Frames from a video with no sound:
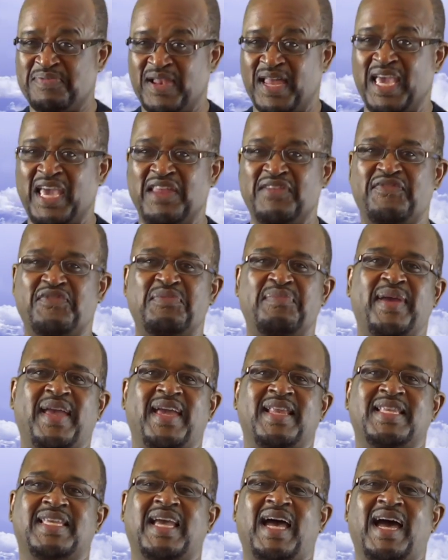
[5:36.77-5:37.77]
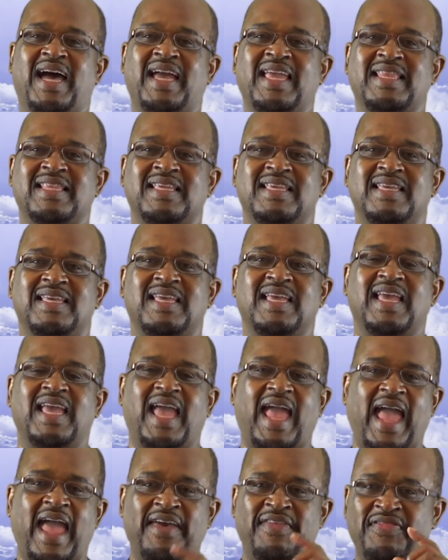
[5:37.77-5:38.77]
plan for mankind.
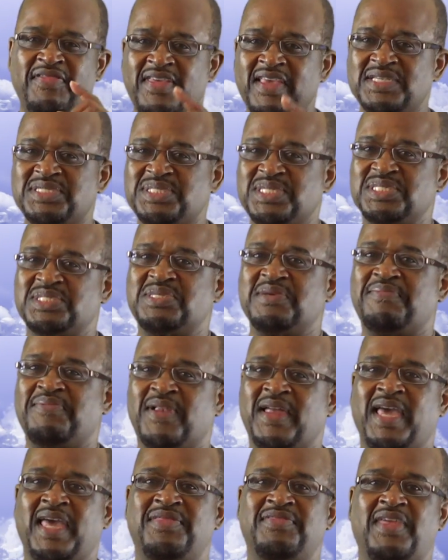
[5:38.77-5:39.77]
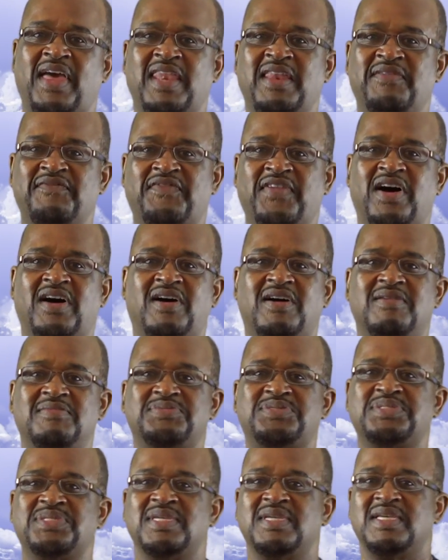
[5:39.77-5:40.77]
And this is the plan that
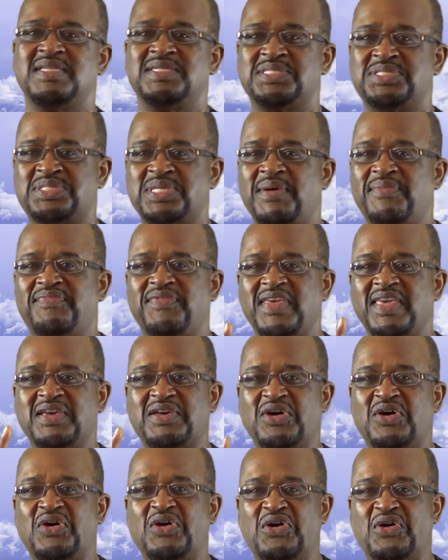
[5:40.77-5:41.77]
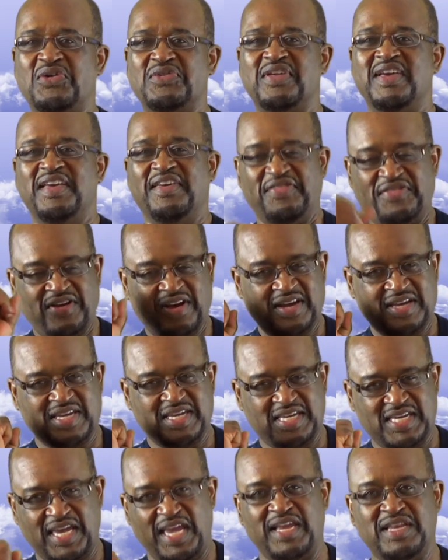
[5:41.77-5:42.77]
involves something called the
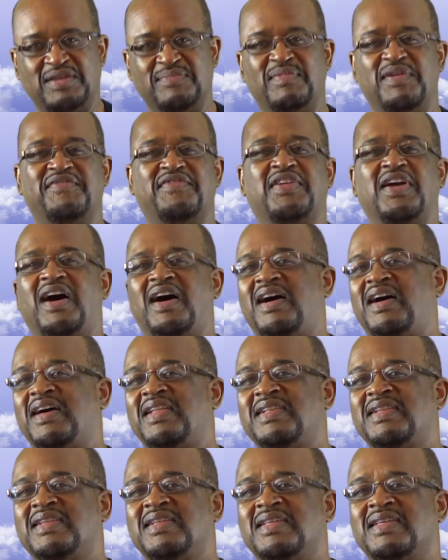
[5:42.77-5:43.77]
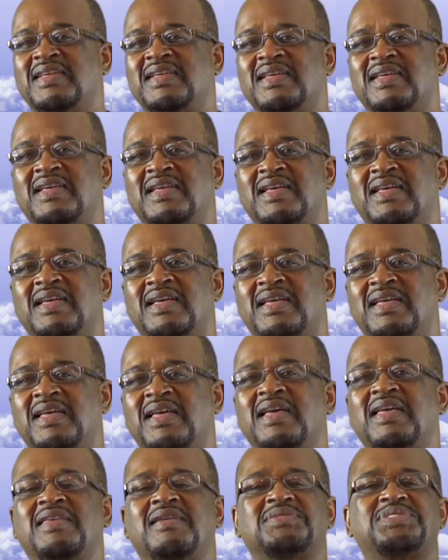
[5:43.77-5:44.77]
Kingdom of God.
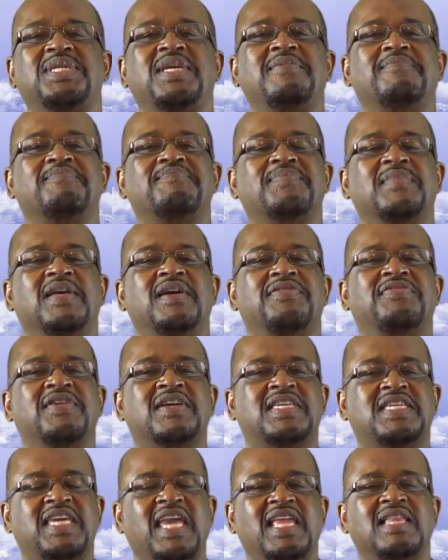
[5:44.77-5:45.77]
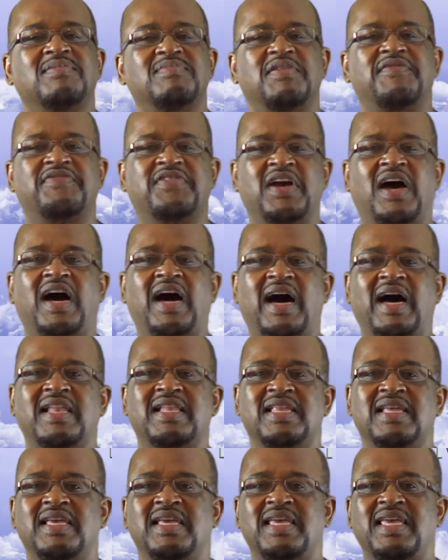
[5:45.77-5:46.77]
You see, the Kingdom of
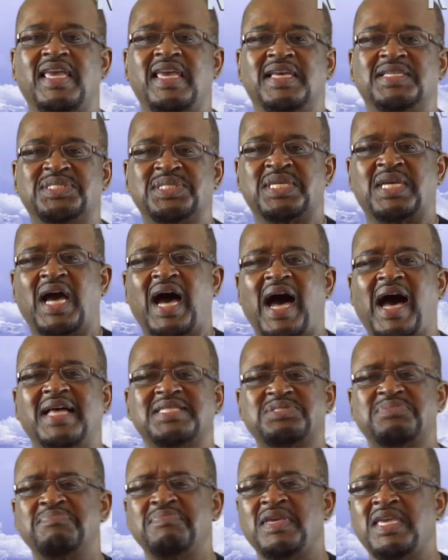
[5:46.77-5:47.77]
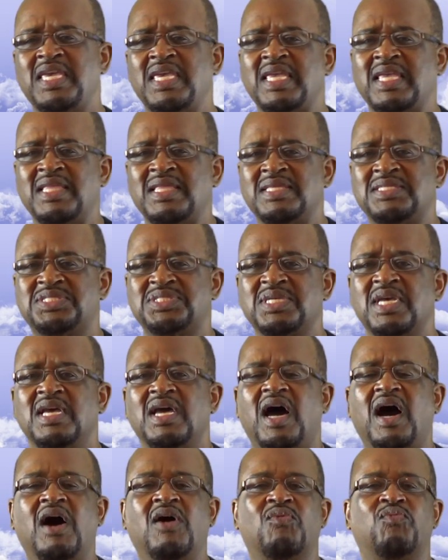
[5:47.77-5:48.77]
God is God's means
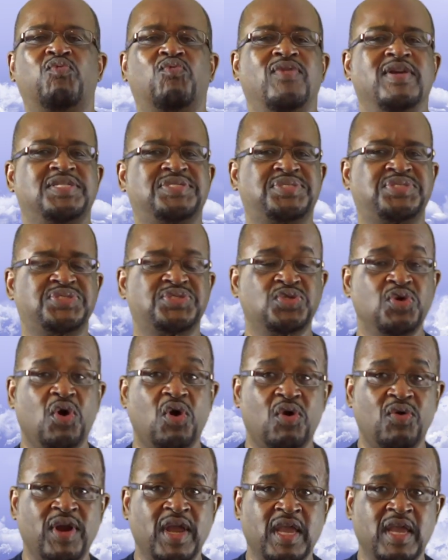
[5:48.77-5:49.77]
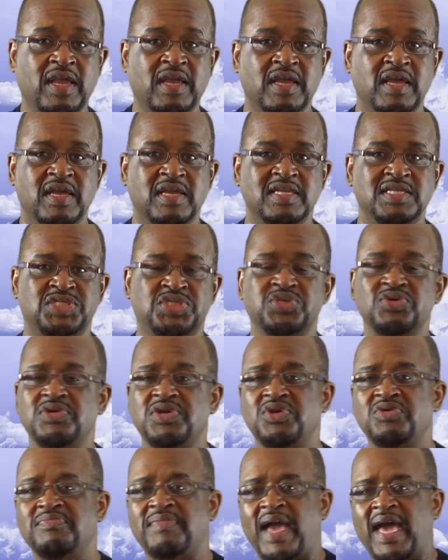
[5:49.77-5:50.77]
of restoring to
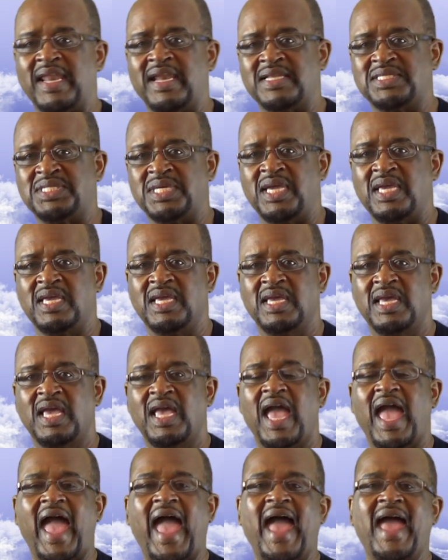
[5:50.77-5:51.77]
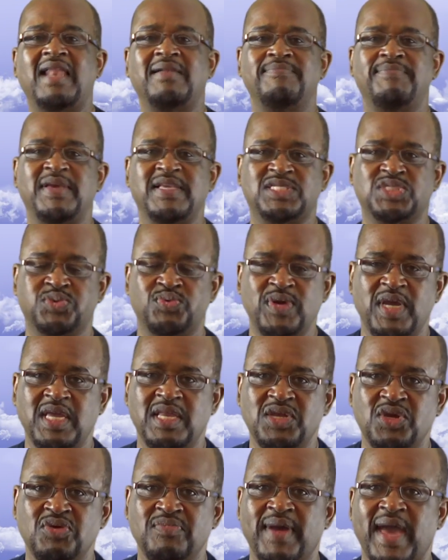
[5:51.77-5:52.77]
humanity and
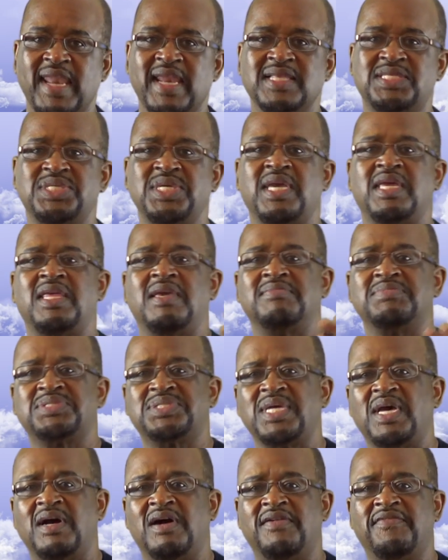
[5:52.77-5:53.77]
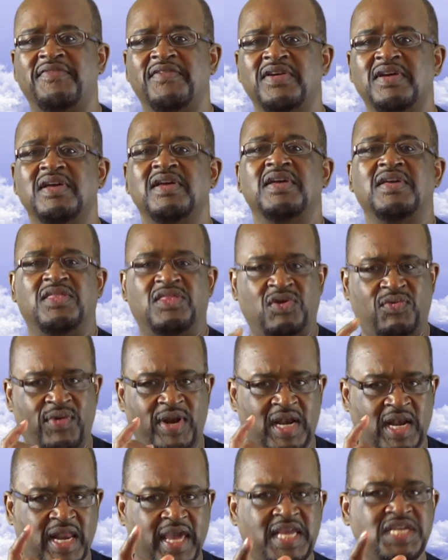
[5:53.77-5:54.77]
between humanity and himself the
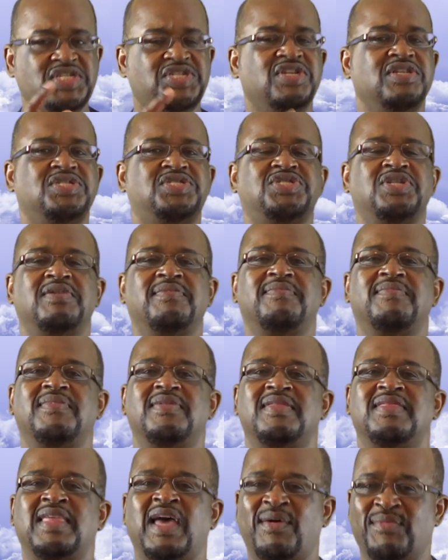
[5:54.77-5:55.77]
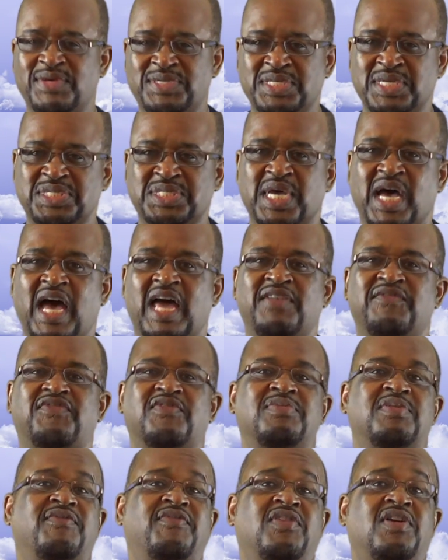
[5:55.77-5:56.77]
relationship that was designed
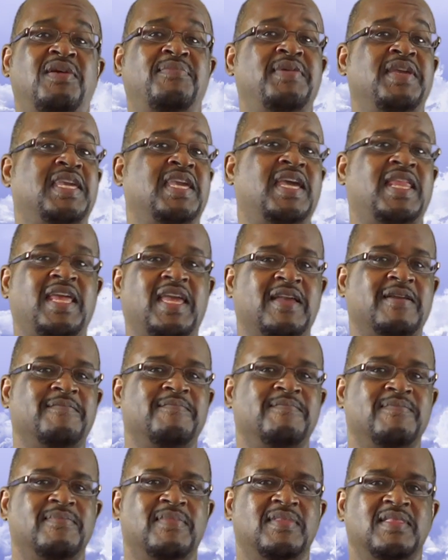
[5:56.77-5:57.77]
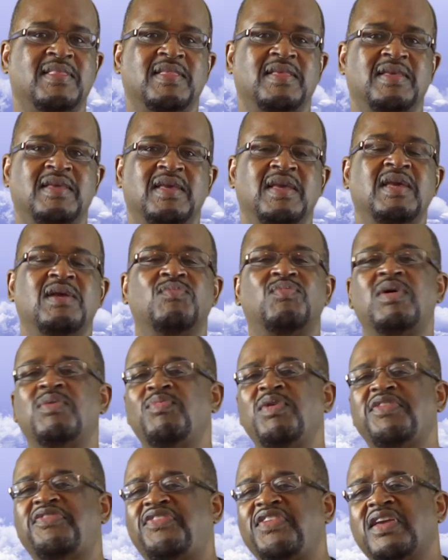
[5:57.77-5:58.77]
from the very beginning. When
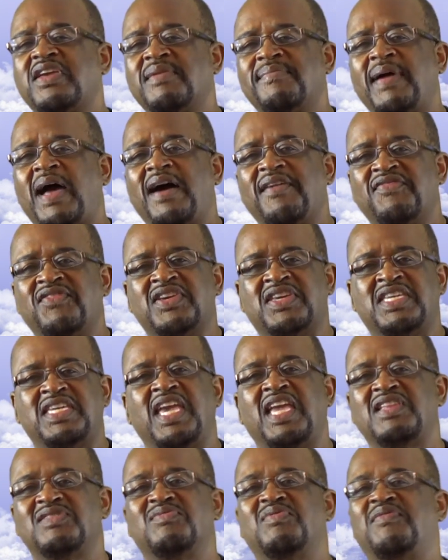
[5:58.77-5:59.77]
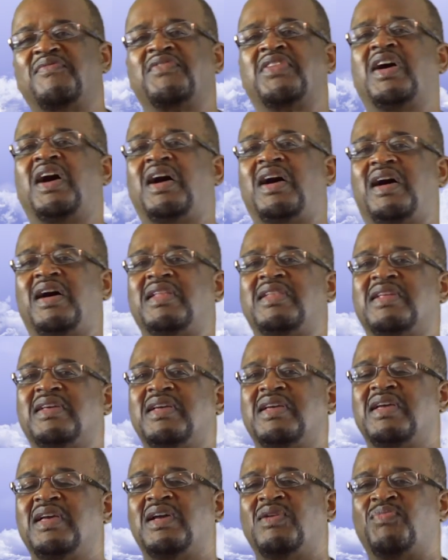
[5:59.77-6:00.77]
we think about the Kingdom of God,
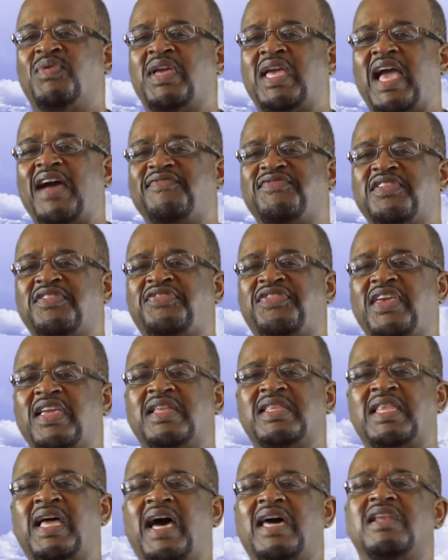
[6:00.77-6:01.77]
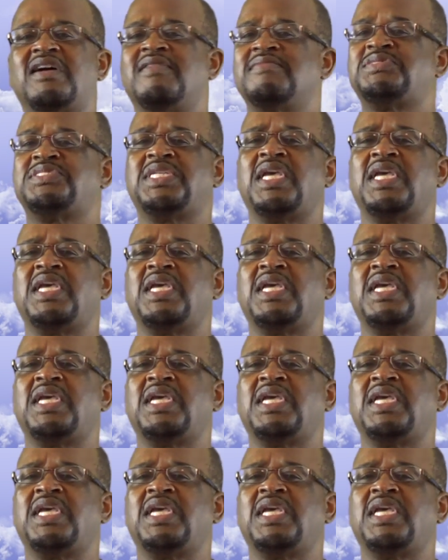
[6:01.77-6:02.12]
we have to think not of